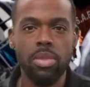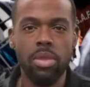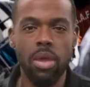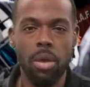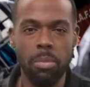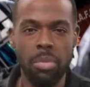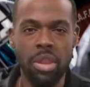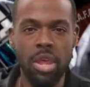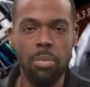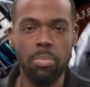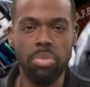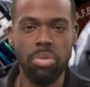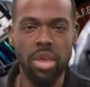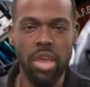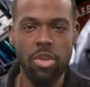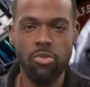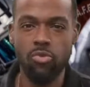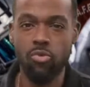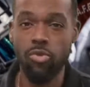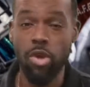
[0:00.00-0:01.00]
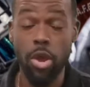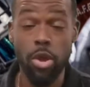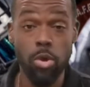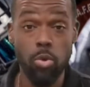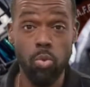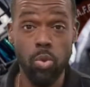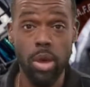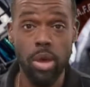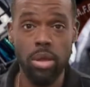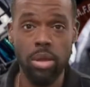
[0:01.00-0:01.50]
I mean, they played
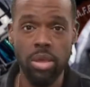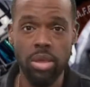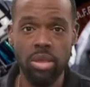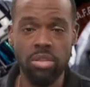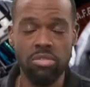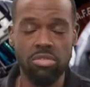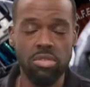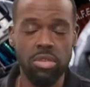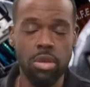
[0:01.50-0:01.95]
very well against